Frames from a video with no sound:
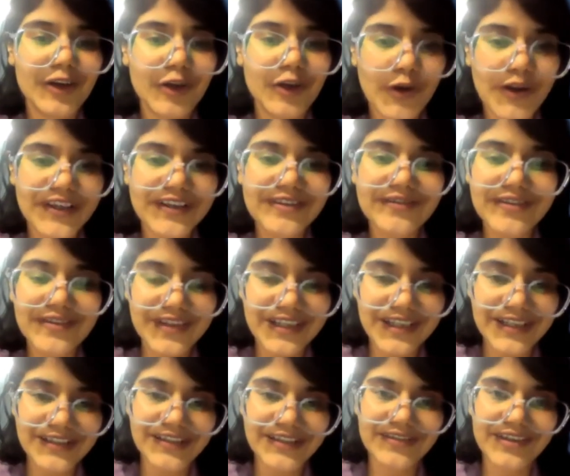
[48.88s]
lawyer
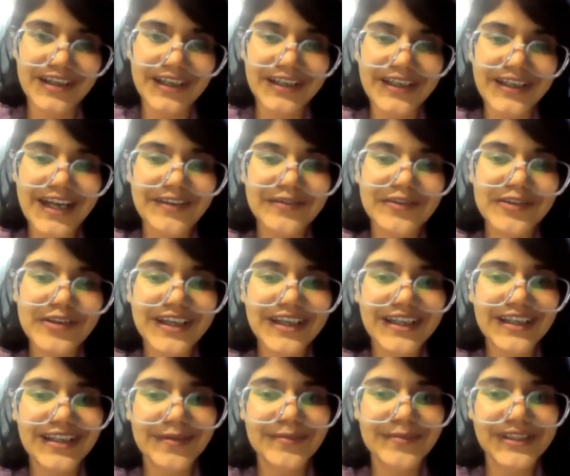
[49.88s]
Vivek Divan,
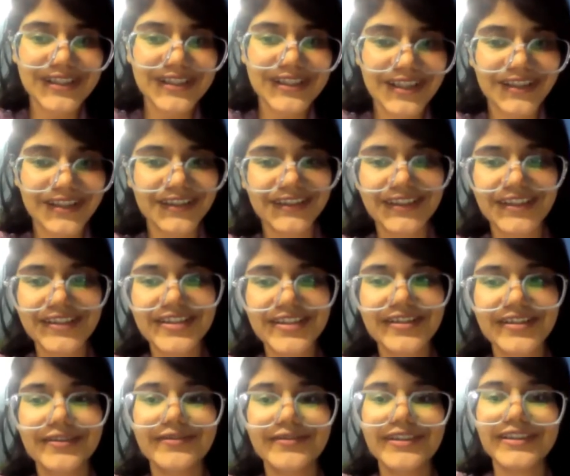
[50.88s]
advocate Amritananda
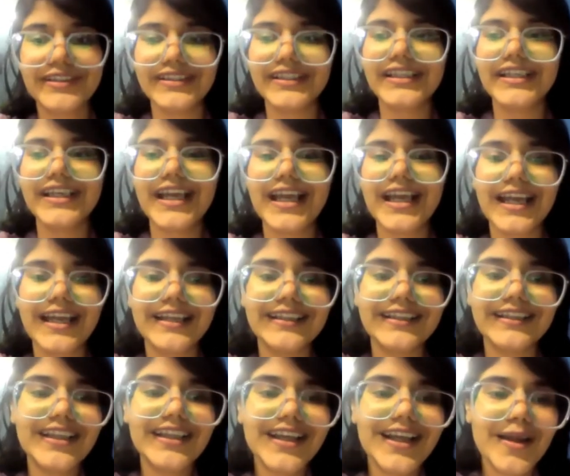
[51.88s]
Chakravorty,
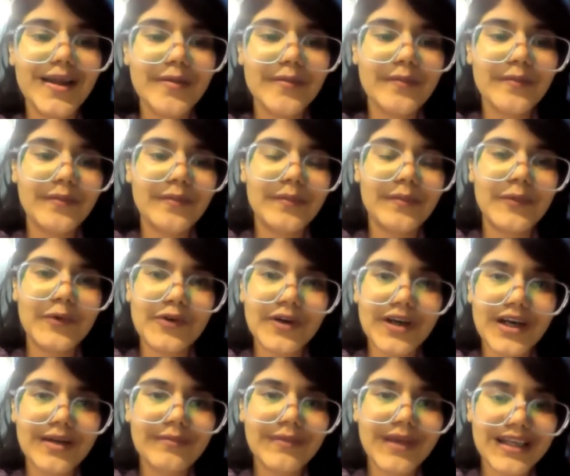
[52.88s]
and
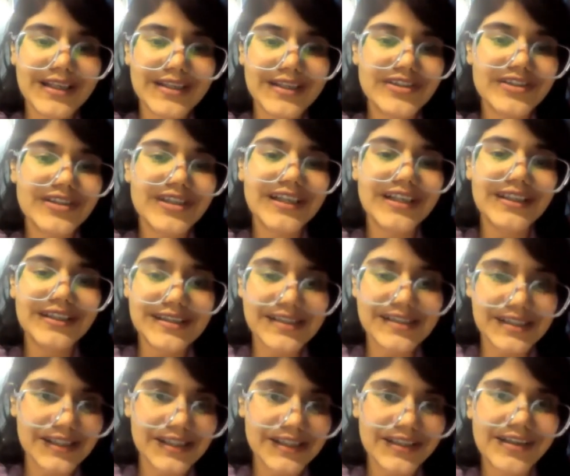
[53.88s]
program manager at
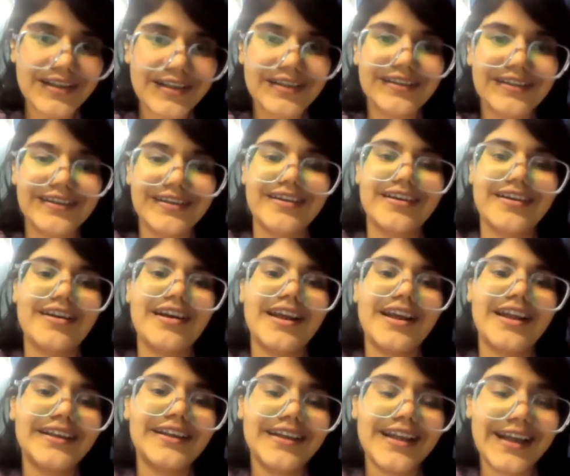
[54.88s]
Nazariya
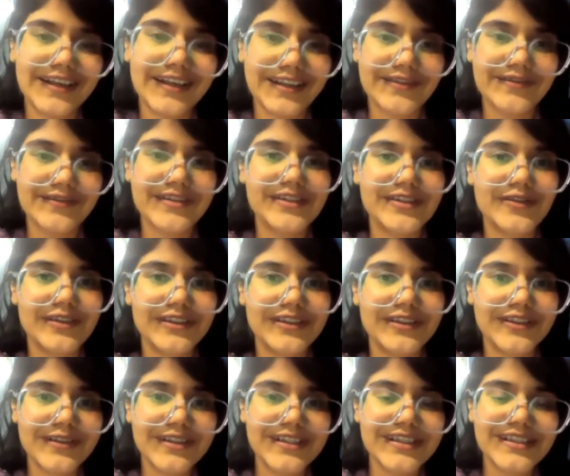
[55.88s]
and activist
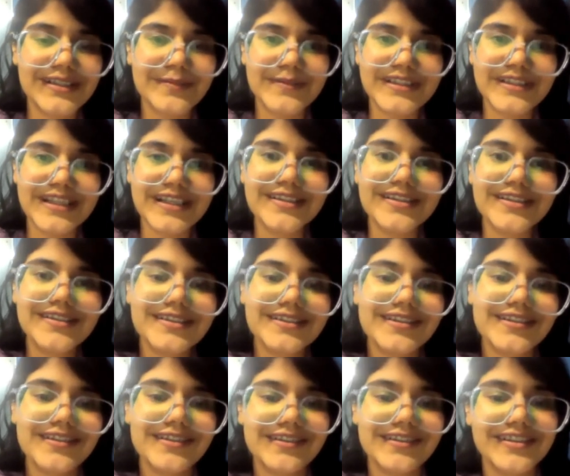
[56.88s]
also in some sense,
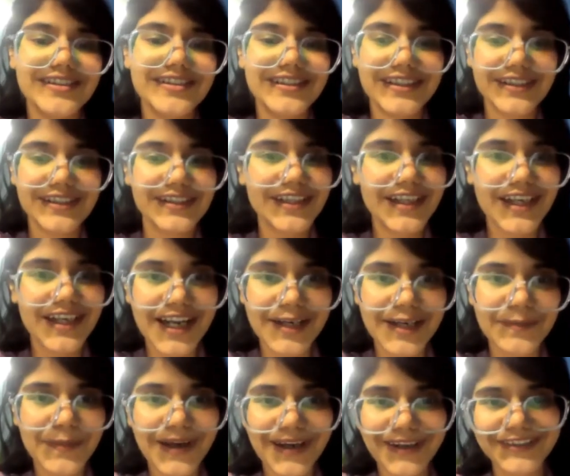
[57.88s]
Jitender
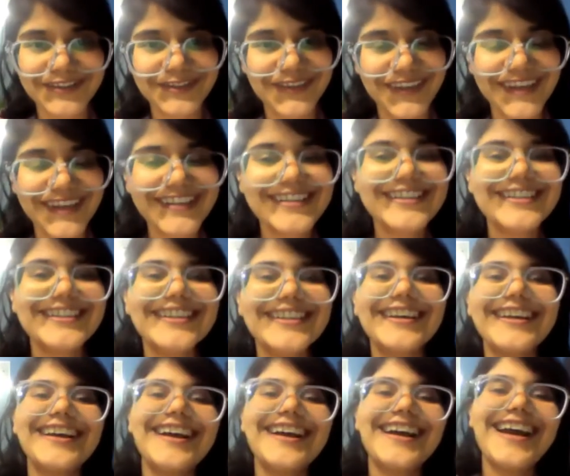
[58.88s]
and Bhardwaj,
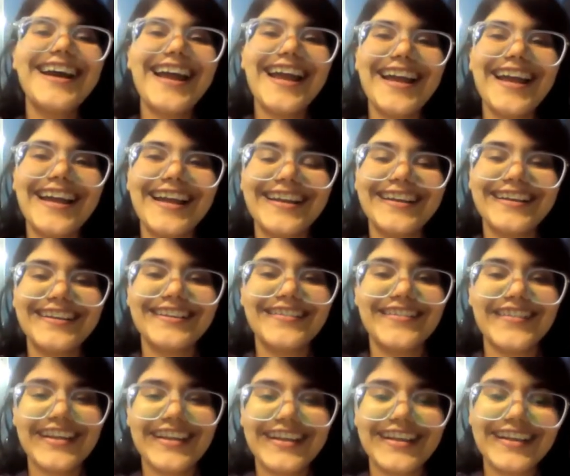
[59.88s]
and a
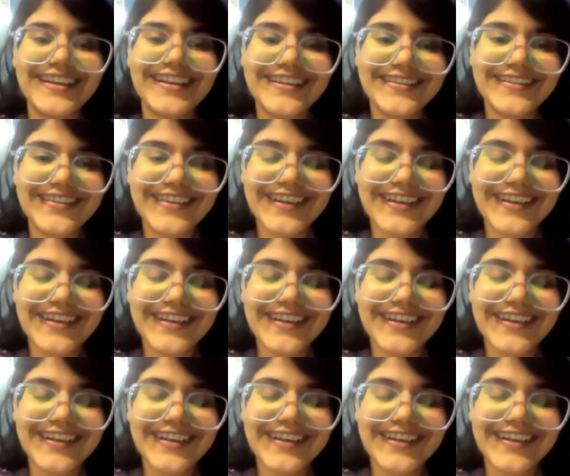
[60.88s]
very dear